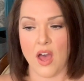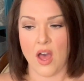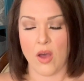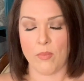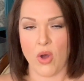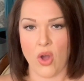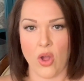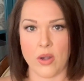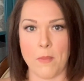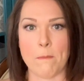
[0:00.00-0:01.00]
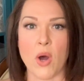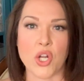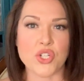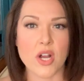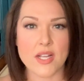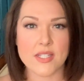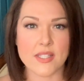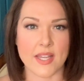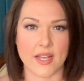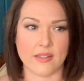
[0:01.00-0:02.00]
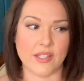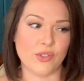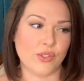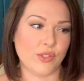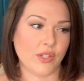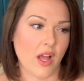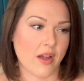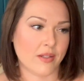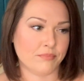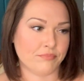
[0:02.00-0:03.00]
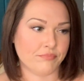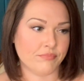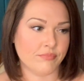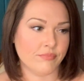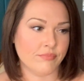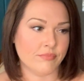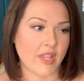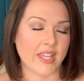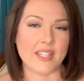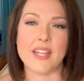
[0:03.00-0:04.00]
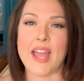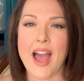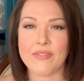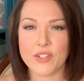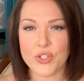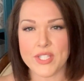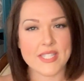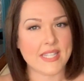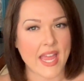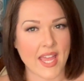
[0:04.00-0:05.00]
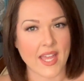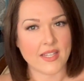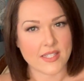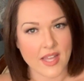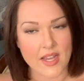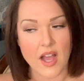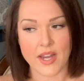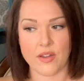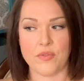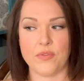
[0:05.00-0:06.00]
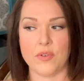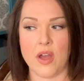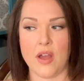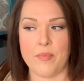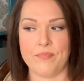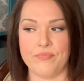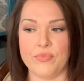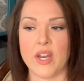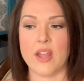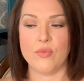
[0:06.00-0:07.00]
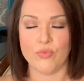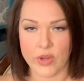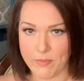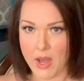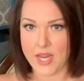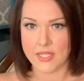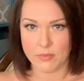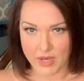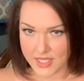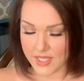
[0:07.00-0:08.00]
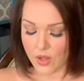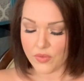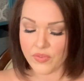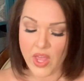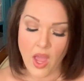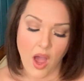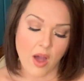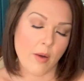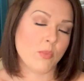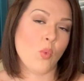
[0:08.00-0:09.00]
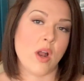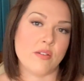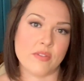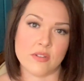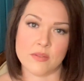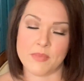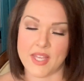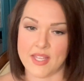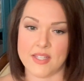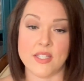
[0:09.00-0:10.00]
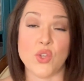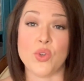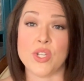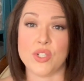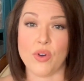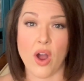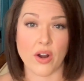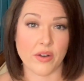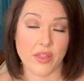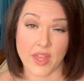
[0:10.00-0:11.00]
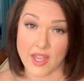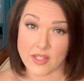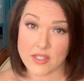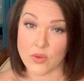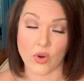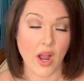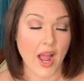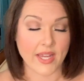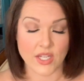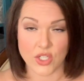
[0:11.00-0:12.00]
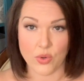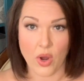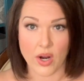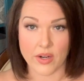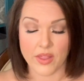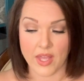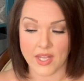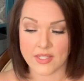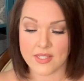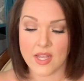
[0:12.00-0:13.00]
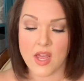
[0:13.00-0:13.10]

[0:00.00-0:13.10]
on mantras, like little, I have little sayings that kind of, that I remind myself. One of them is, you can do hard things, or I can do hard things.